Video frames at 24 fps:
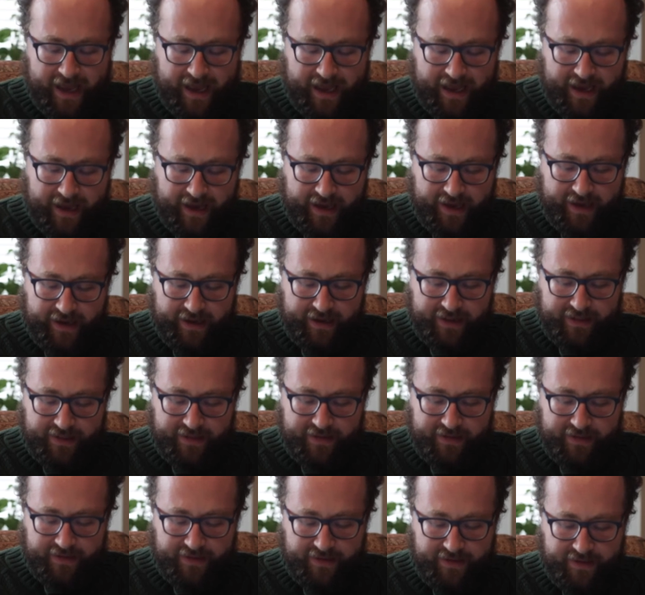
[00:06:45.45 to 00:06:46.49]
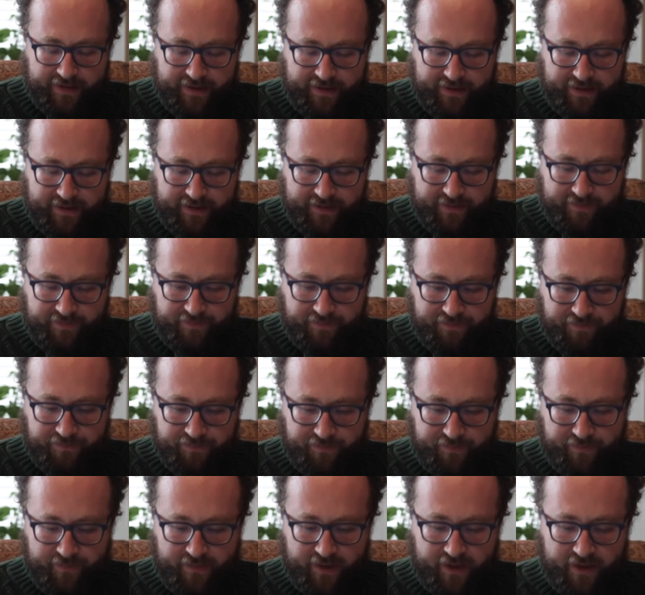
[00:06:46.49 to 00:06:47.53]
and
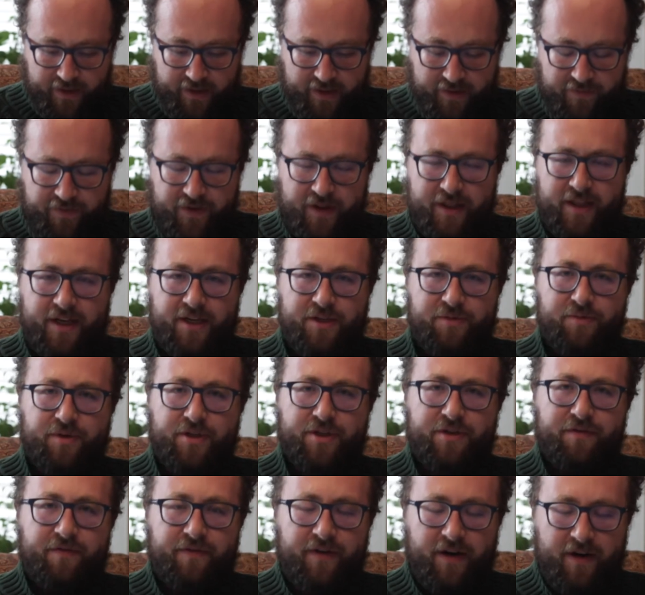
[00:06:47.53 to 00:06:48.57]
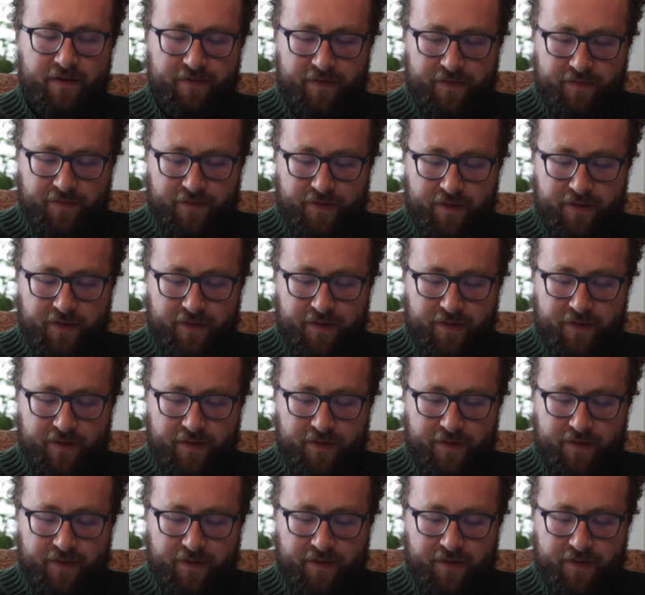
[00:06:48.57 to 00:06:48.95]
different things which involve